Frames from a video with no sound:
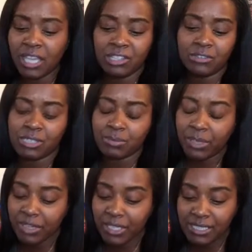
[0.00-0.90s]
You
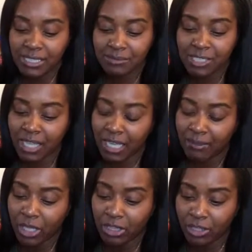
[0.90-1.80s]
spirited some time
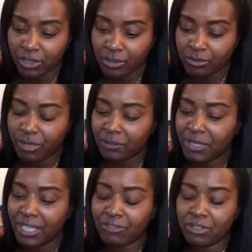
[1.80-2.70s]
alone. Maybe
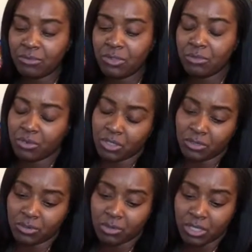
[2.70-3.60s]
even
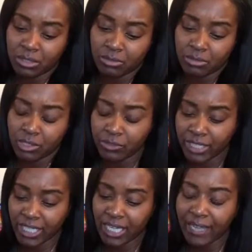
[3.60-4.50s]
you were a little lonely
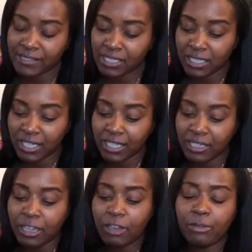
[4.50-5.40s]
and isolated,
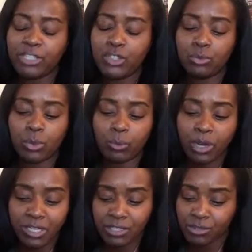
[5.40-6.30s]
but you were
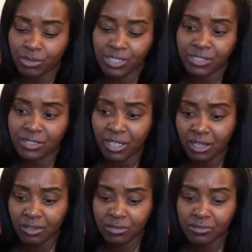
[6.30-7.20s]
working towards your
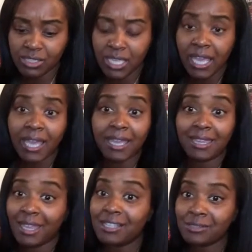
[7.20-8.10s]
goals. And
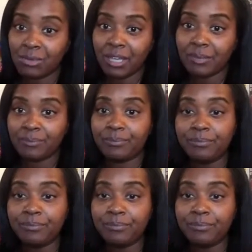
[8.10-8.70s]
guess what?